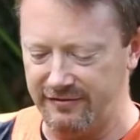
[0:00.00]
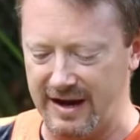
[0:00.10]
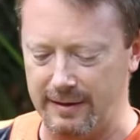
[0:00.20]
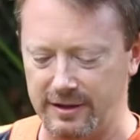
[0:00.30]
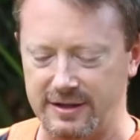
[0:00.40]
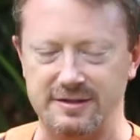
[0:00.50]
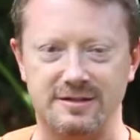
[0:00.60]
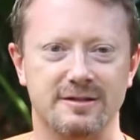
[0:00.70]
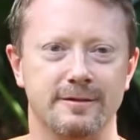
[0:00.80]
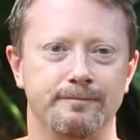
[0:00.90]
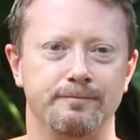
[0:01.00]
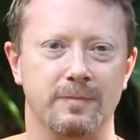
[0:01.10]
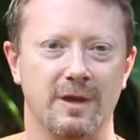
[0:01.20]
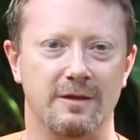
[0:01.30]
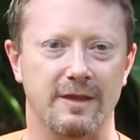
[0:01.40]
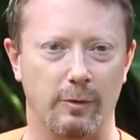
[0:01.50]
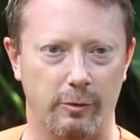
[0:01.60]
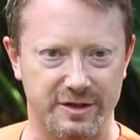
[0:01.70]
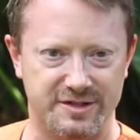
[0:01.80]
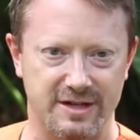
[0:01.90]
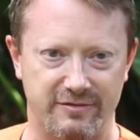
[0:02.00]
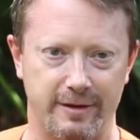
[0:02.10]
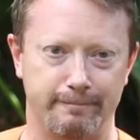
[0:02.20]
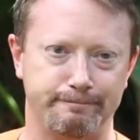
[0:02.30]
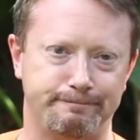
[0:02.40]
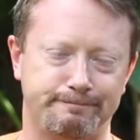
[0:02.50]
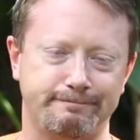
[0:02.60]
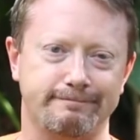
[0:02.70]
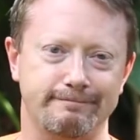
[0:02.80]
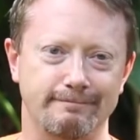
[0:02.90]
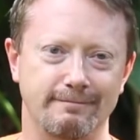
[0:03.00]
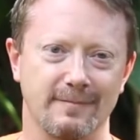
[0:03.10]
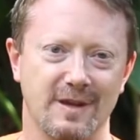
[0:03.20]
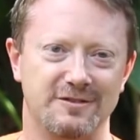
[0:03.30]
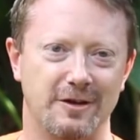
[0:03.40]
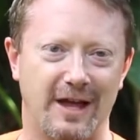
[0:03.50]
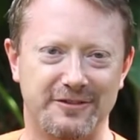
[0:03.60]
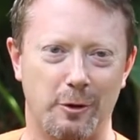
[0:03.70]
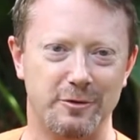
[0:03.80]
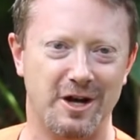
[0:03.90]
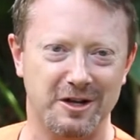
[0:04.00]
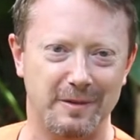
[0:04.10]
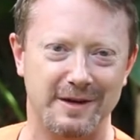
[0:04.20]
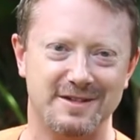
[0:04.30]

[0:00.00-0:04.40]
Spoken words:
the families that will receive them. So that's what we're talking about